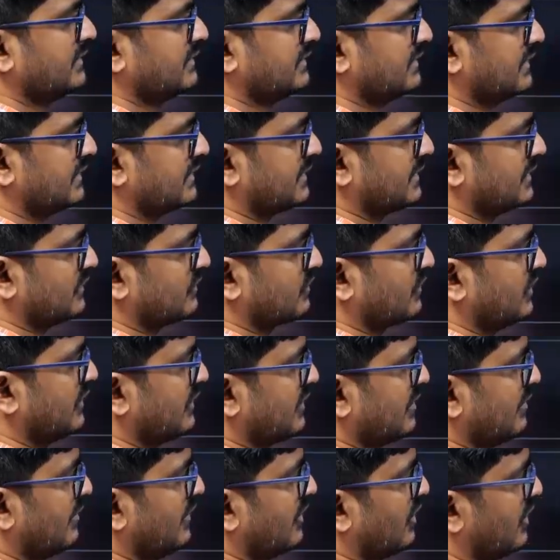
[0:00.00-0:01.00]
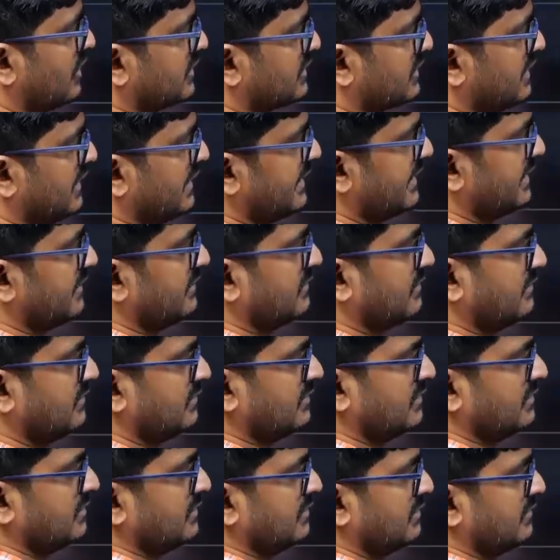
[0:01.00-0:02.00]
60. So it will be oscillating
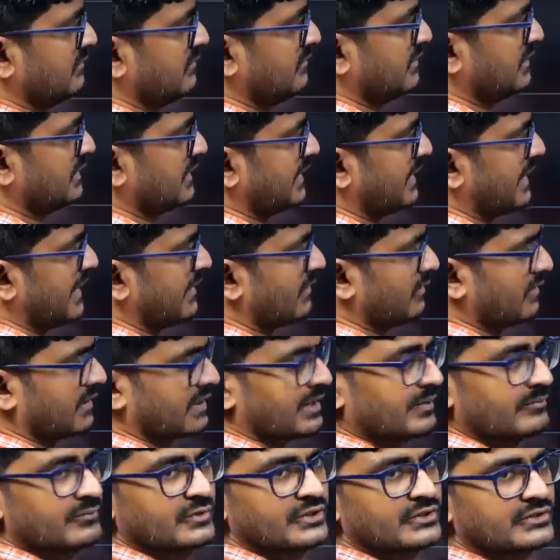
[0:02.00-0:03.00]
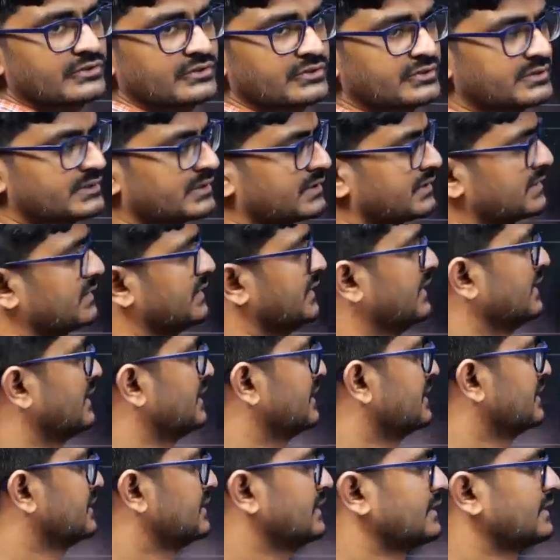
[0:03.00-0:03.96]
with an angular amplitude 60 degrees.